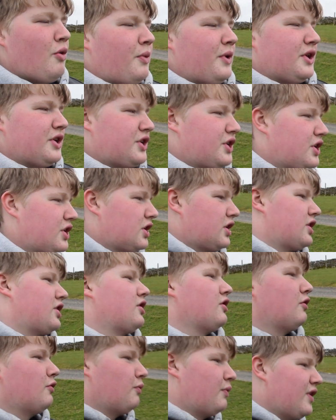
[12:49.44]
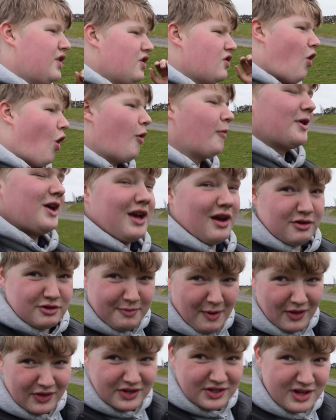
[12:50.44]
which we normally use
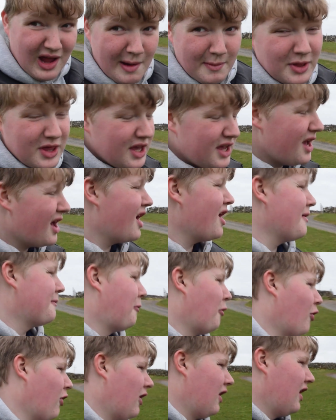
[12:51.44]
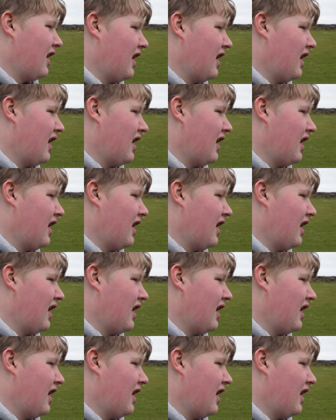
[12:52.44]
about this time of the year, but